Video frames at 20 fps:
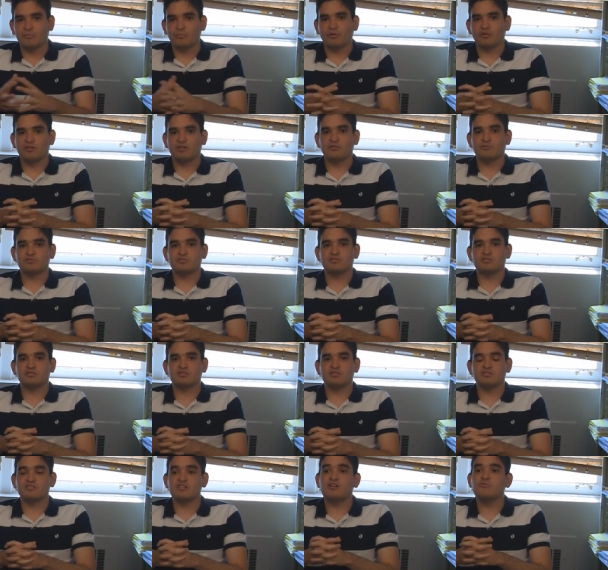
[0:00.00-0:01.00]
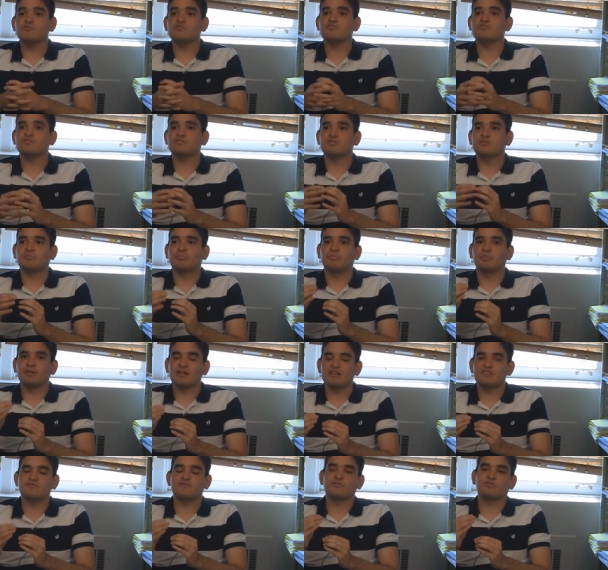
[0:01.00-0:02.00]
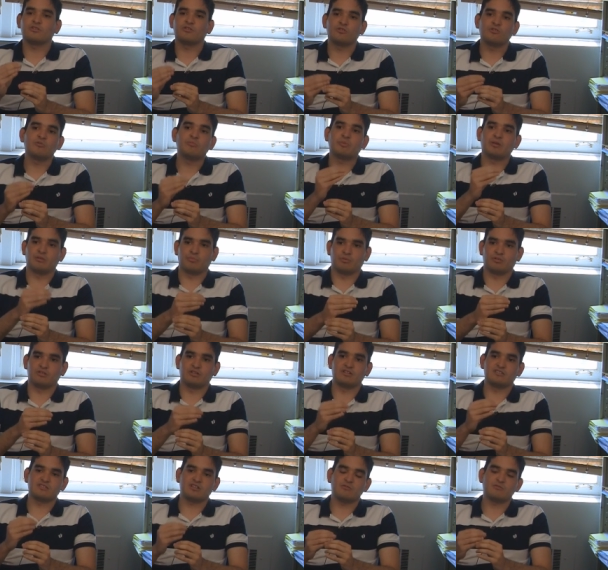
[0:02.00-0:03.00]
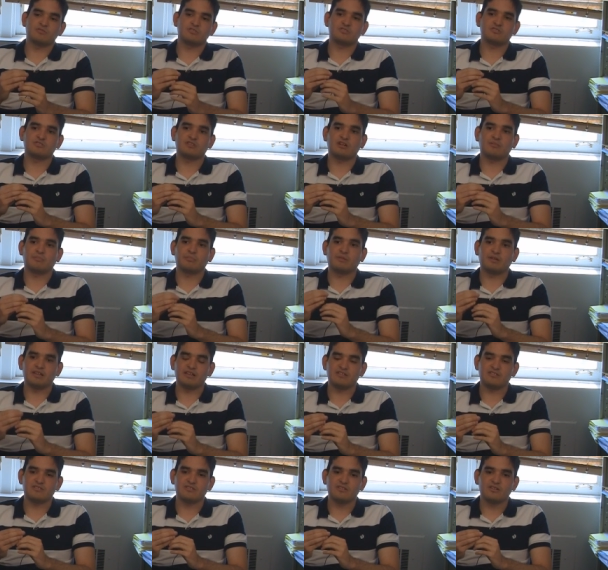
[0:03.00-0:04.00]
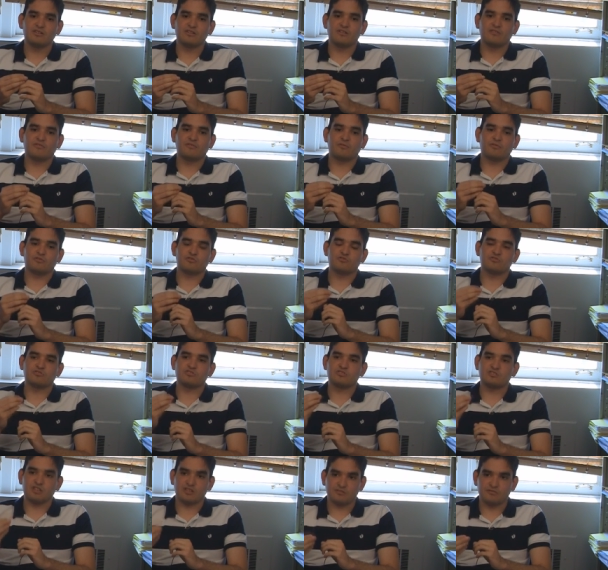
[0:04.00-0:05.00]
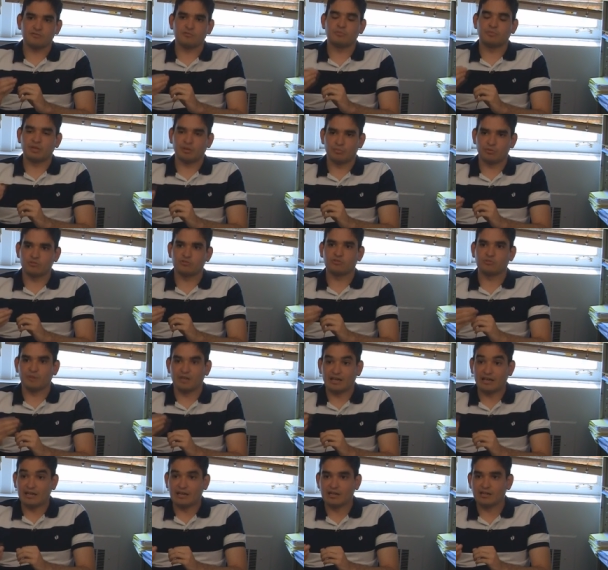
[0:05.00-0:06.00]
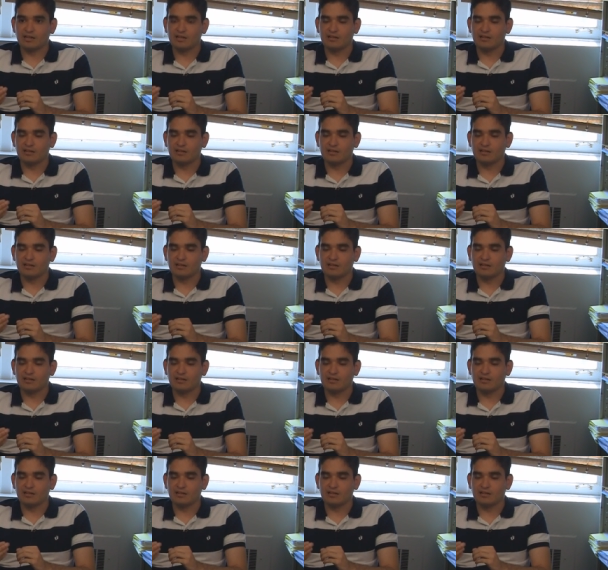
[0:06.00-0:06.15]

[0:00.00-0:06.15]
But there was, there's always a place for the good people. There's always a place for successful people to be in.